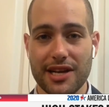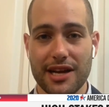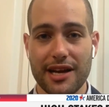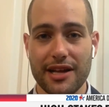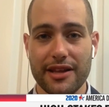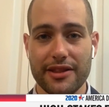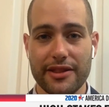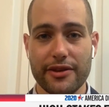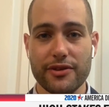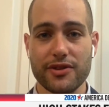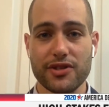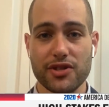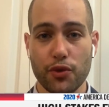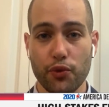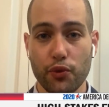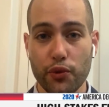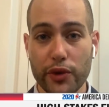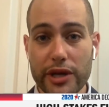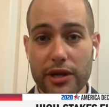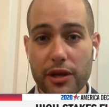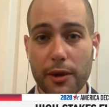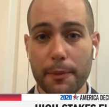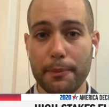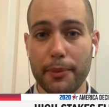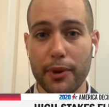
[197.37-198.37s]
Uh, there's a
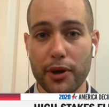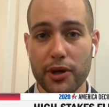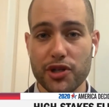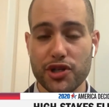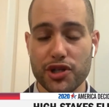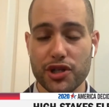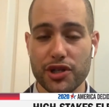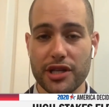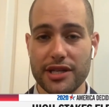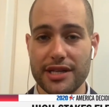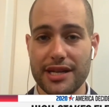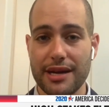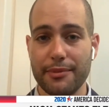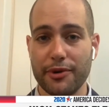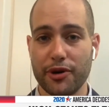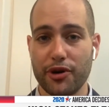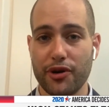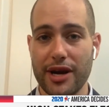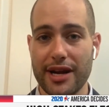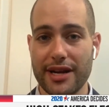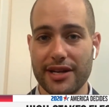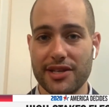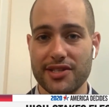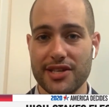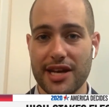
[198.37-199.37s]
real push on the
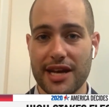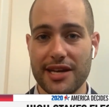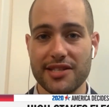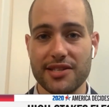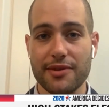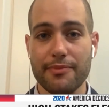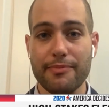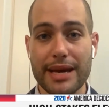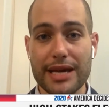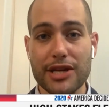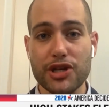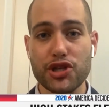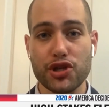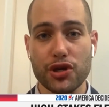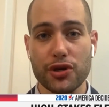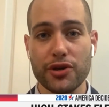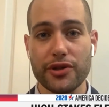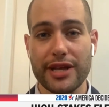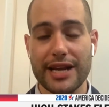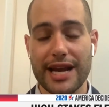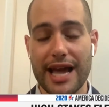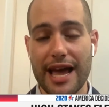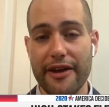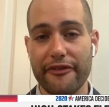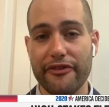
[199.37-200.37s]
Democratic side to make
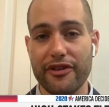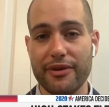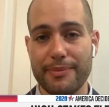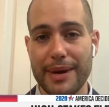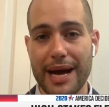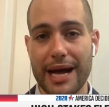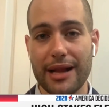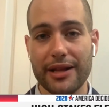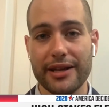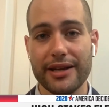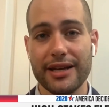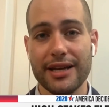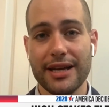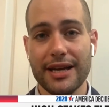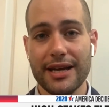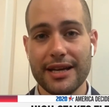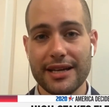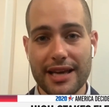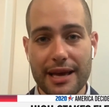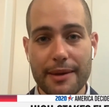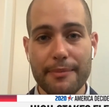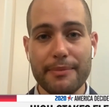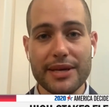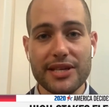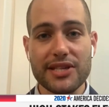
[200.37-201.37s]
sure that every ballot
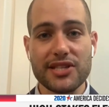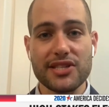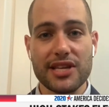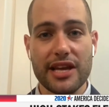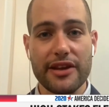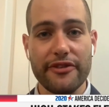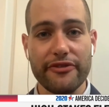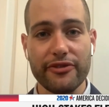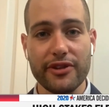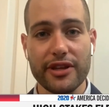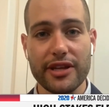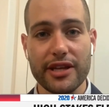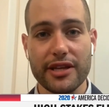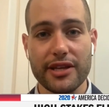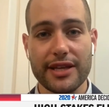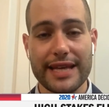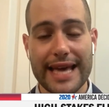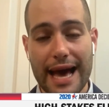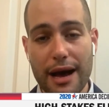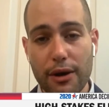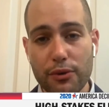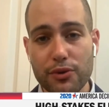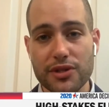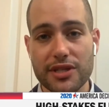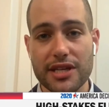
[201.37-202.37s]
can be safely
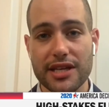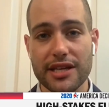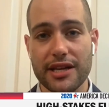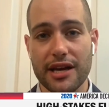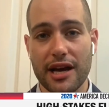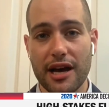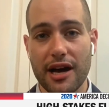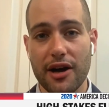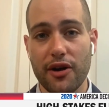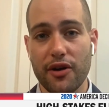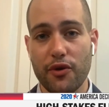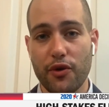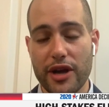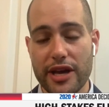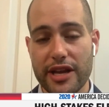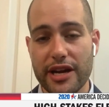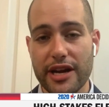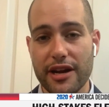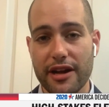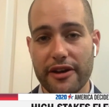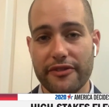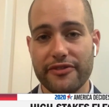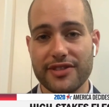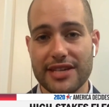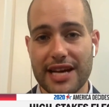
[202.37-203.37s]
counted uh, in
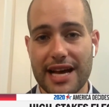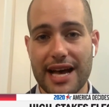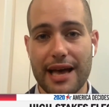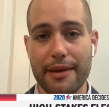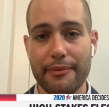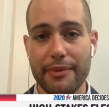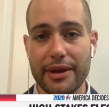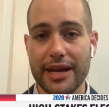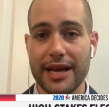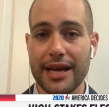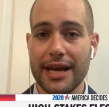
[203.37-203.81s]
enough time.